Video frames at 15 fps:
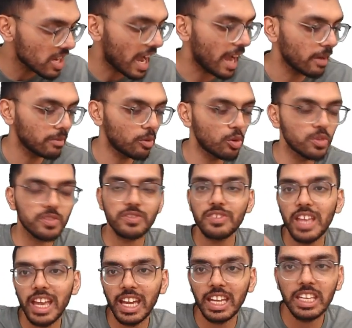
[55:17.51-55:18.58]
I won't
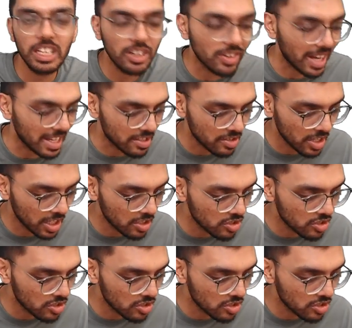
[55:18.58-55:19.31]
say any drastic